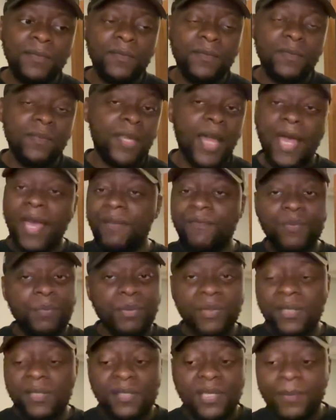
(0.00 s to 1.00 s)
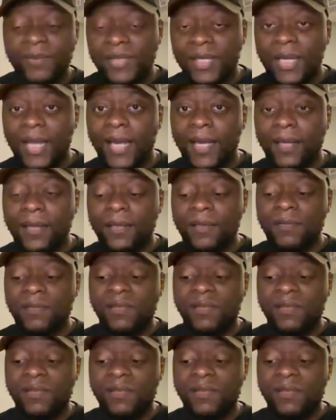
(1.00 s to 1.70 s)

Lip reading: that everybody seemed to like.